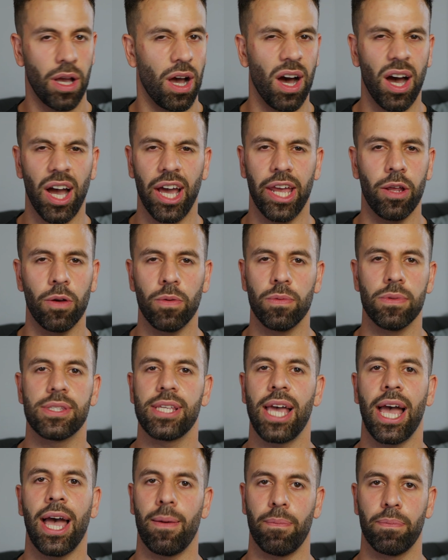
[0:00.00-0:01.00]
I don't
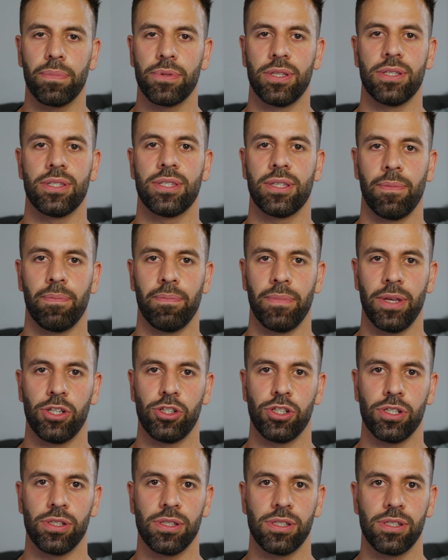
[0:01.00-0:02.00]
tap to
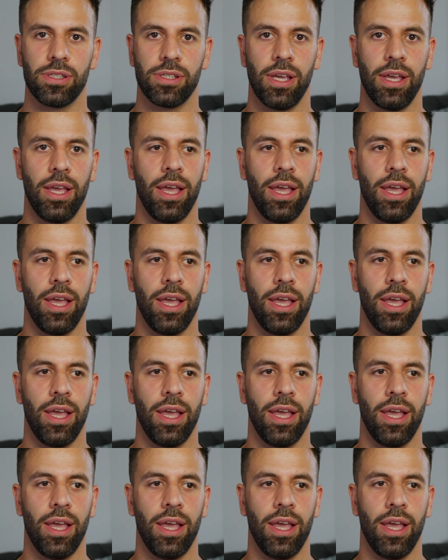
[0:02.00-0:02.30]
submissions.